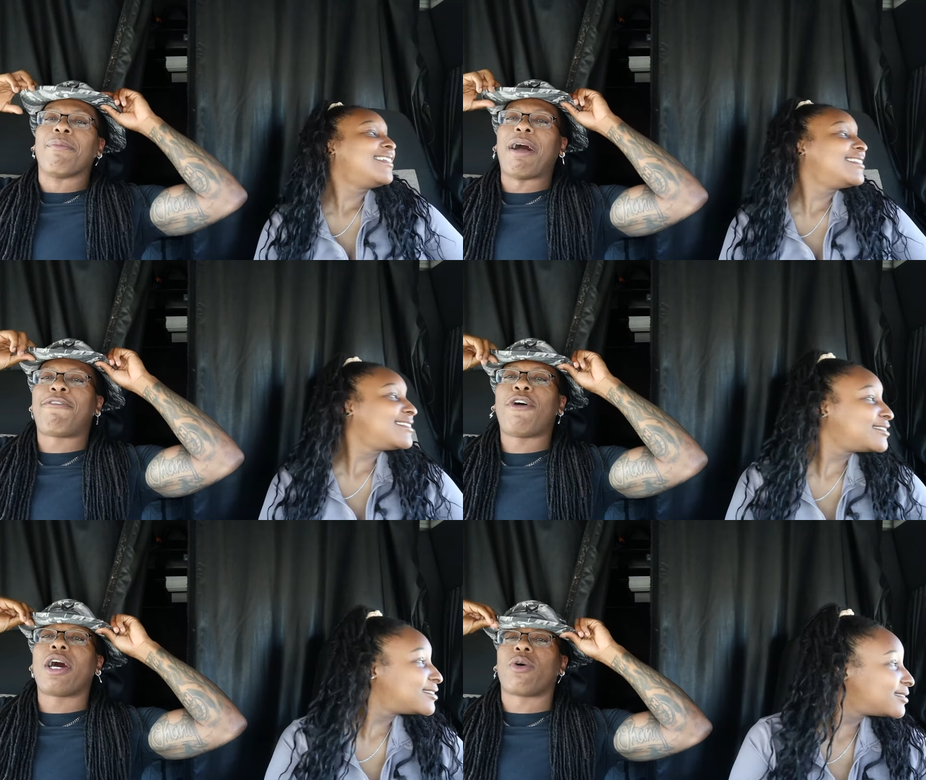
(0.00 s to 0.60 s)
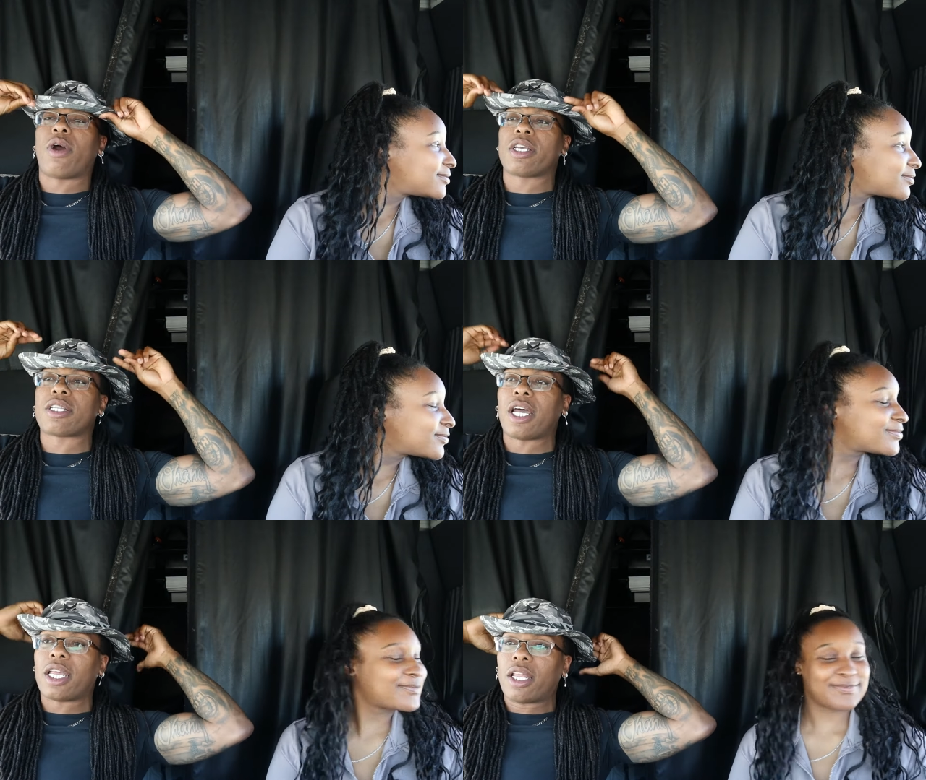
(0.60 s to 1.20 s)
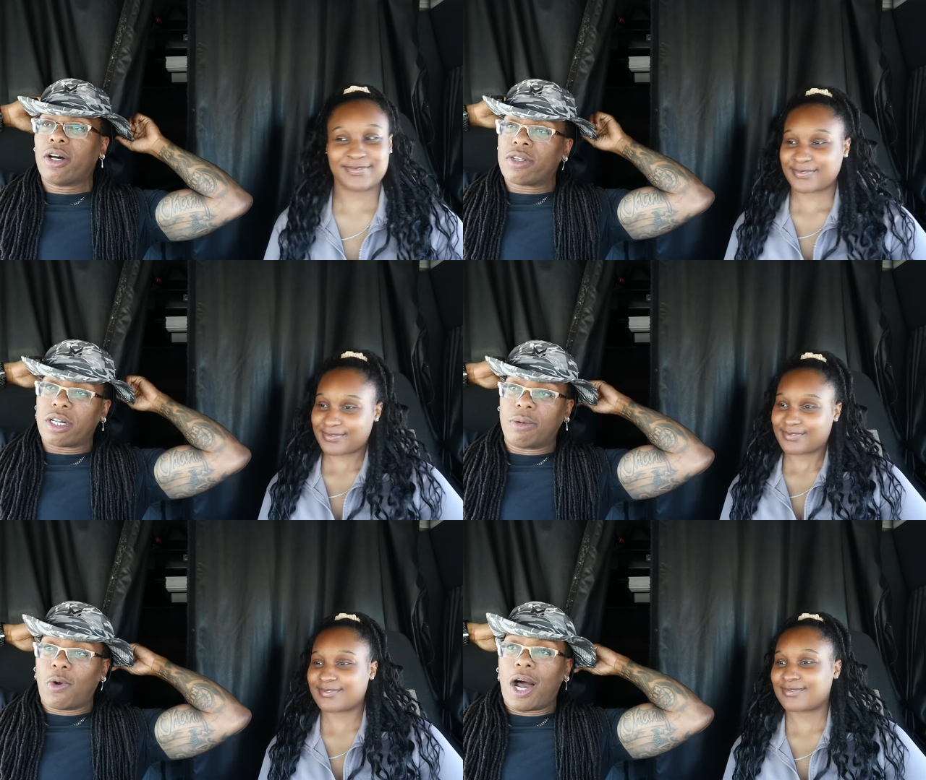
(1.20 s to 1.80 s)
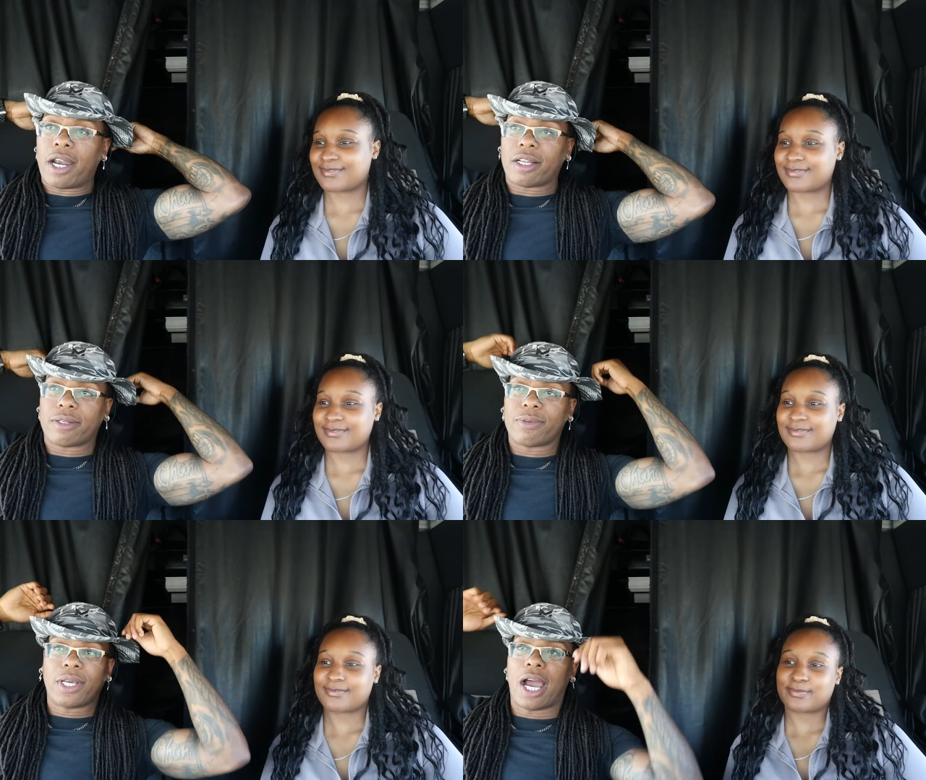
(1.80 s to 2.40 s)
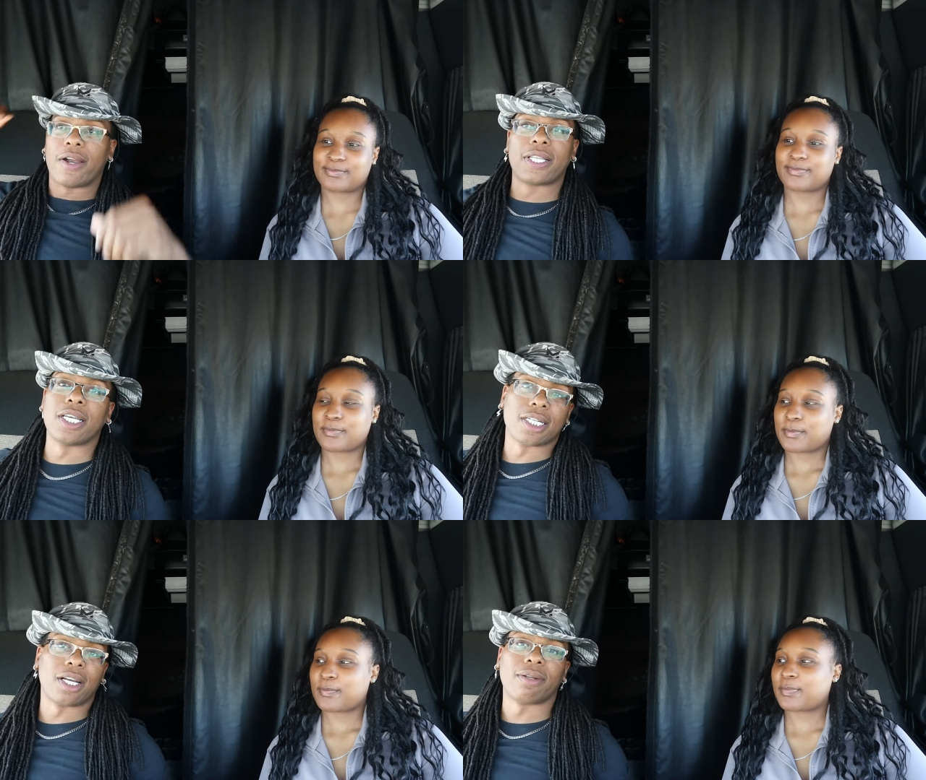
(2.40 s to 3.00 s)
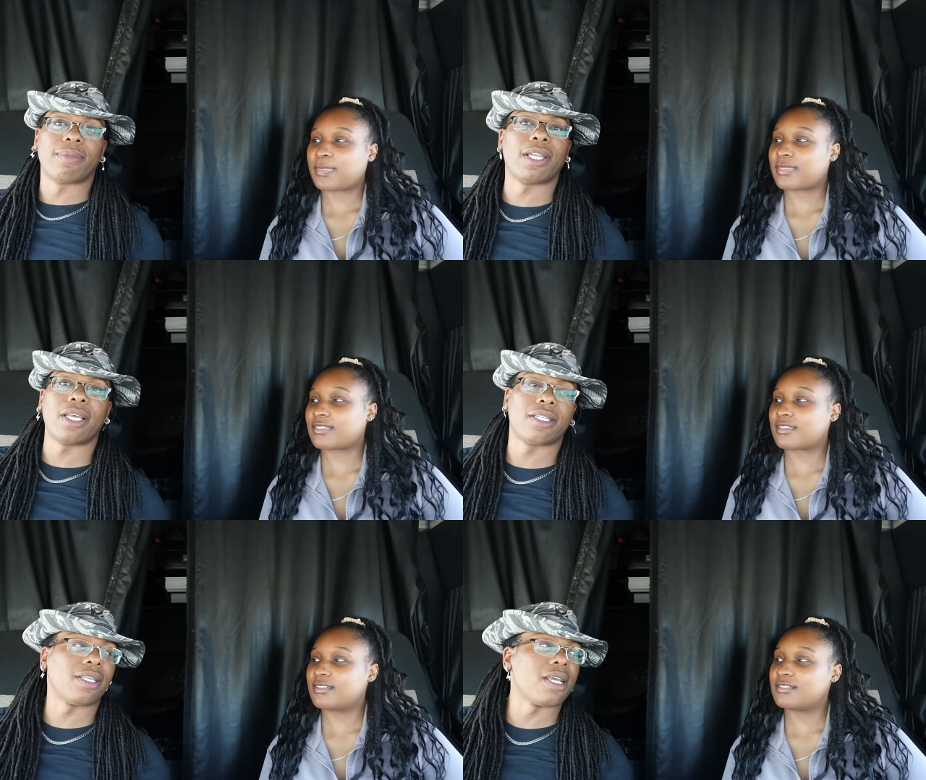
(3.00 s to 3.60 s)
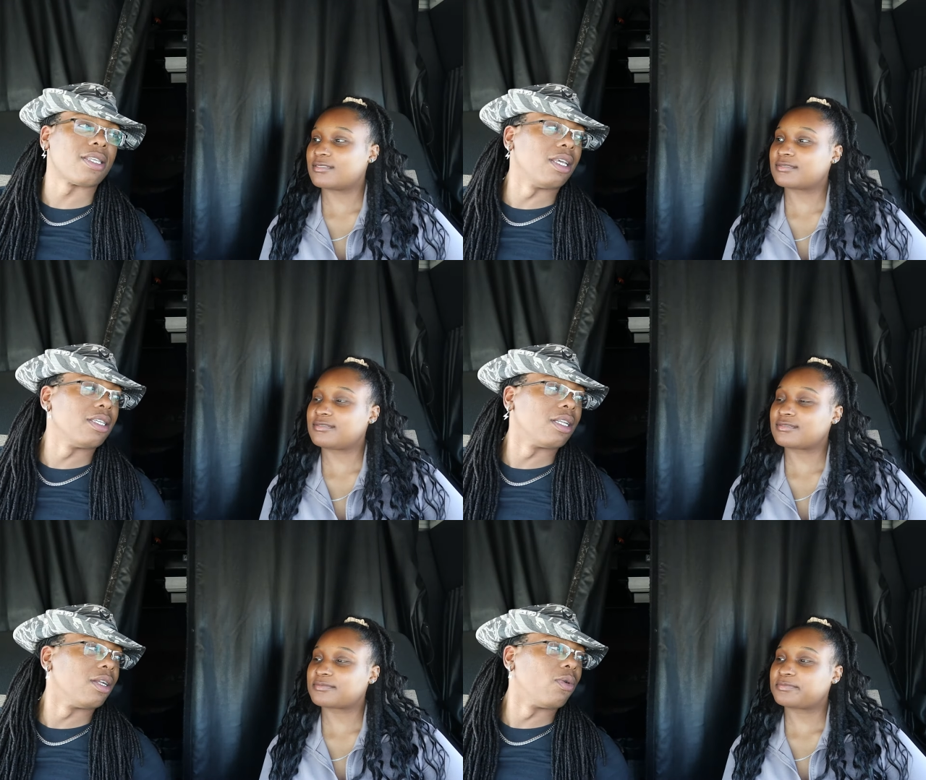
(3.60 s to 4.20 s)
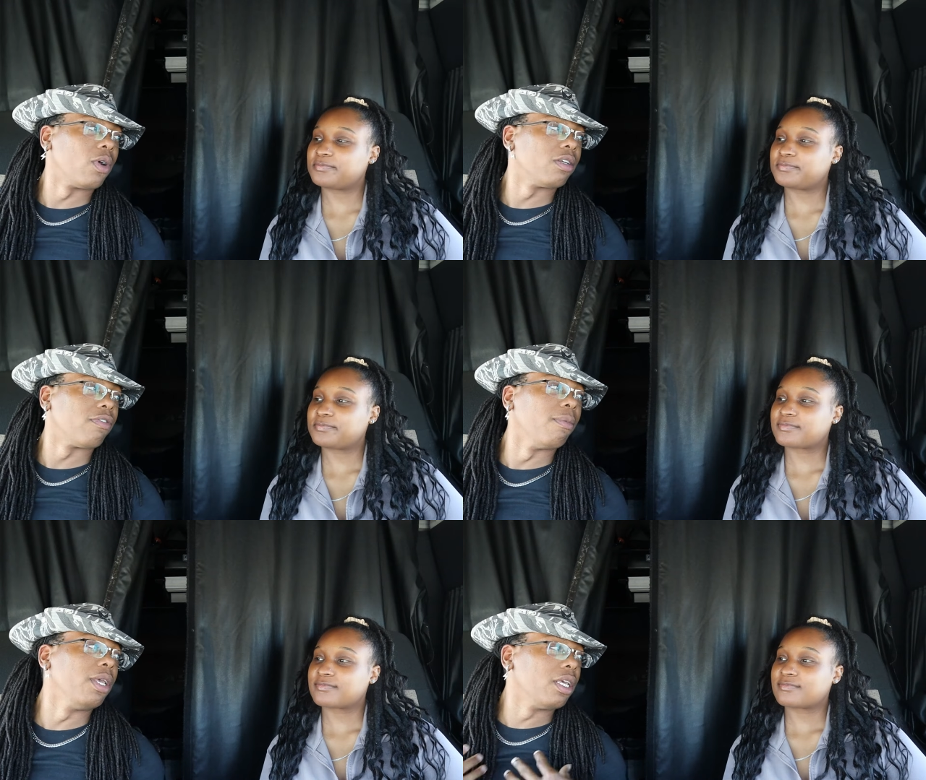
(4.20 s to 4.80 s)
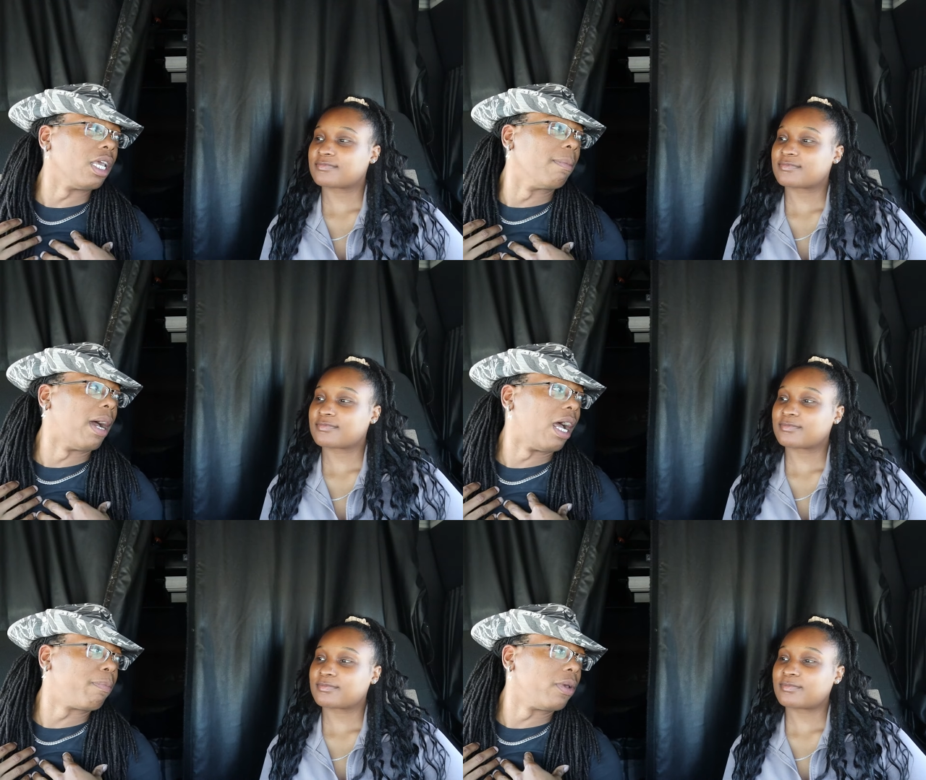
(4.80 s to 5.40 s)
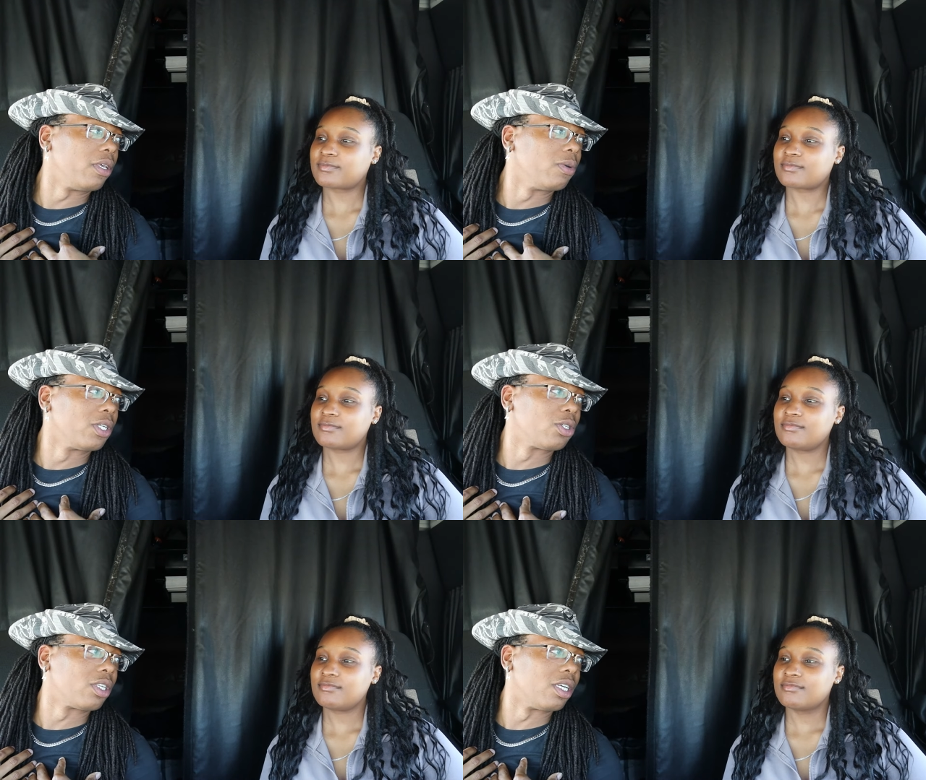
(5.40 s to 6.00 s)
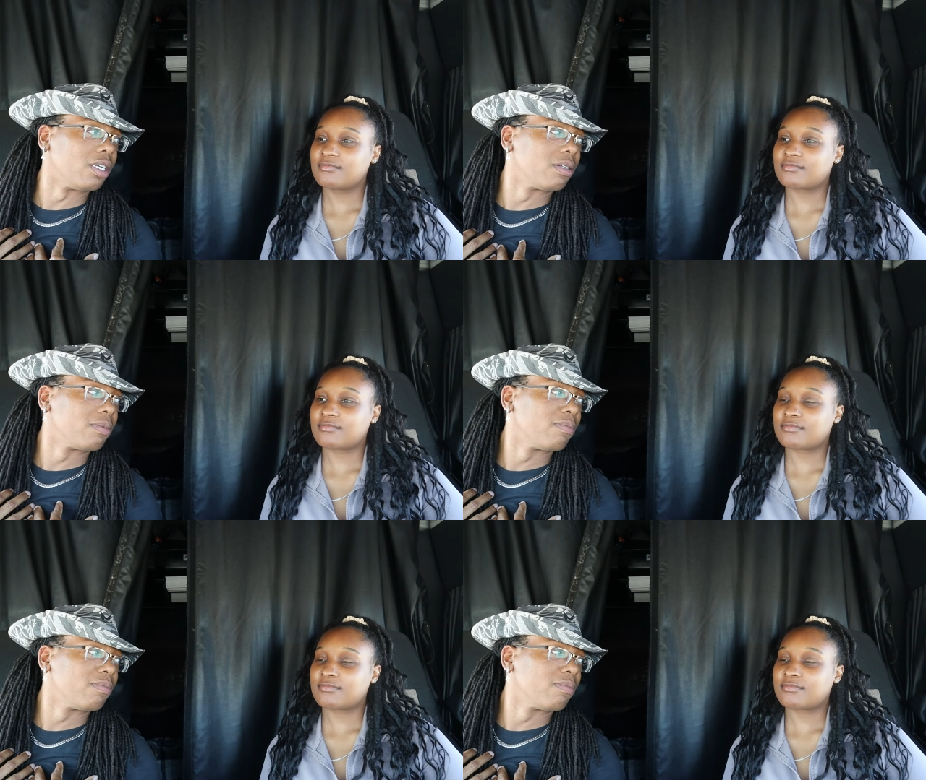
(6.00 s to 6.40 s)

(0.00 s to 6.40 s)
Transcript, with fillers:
Speaker 1: by far the worst thing though, sleep quality. We already touched on it, man. That's that's easily the worst for me, in my opinion. What you think?